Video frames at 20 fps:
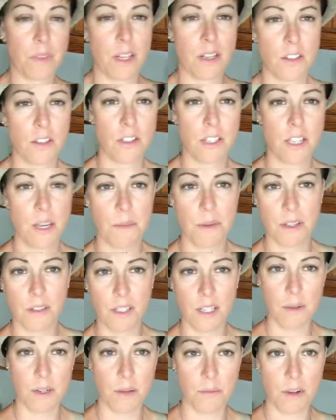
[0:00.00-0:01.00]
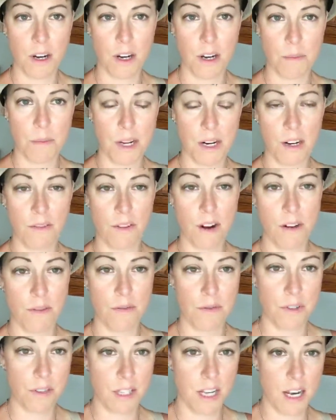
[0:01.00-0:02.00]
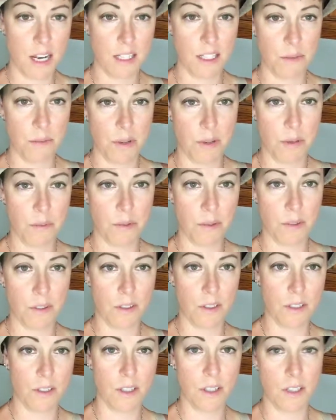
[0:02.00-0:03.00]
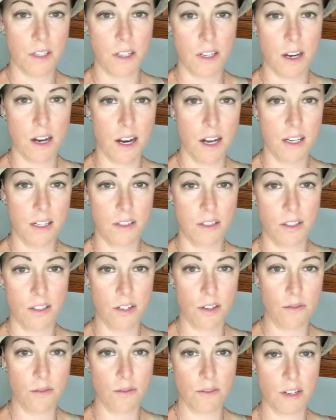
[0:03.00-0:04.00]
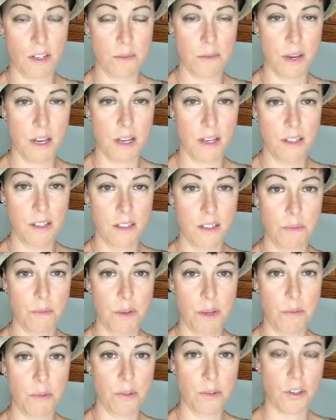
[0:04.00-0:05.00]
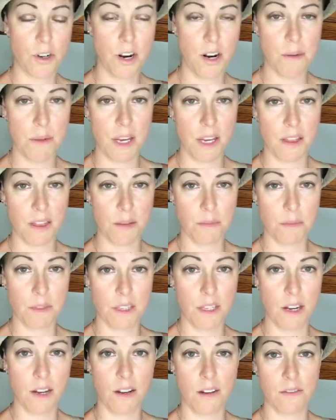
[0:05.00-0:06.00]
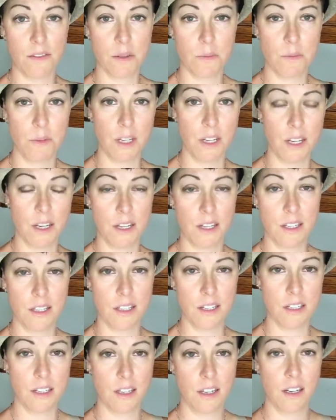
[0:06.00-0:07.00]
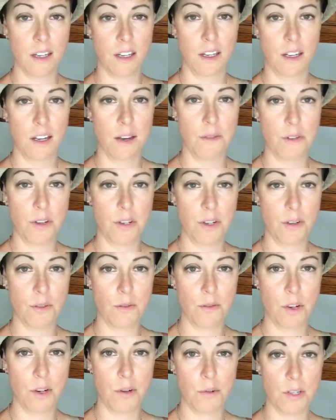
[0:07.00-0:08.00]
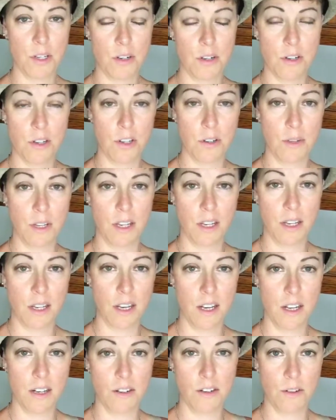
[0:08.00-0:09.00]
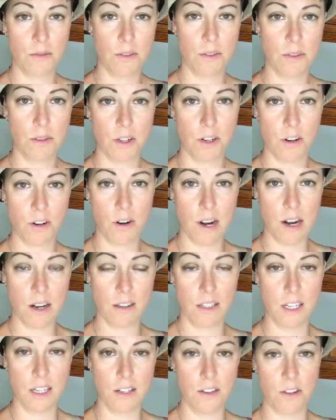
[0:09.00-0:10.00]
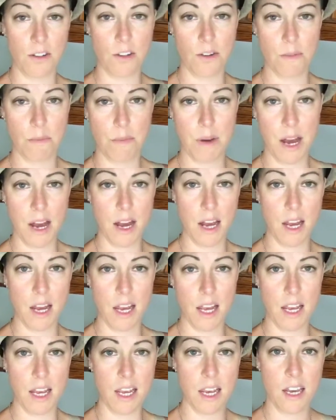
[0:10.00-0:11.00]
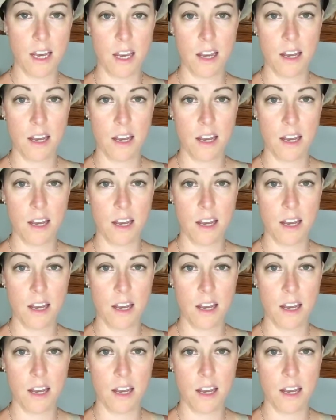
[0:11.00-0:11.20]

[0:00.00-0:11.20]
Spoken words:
So typically when I'm recommending raw food diet to people, I don't recommend people trying to make it themselves, because if you don't know what you're doing and you don't do it correctly and you don't buy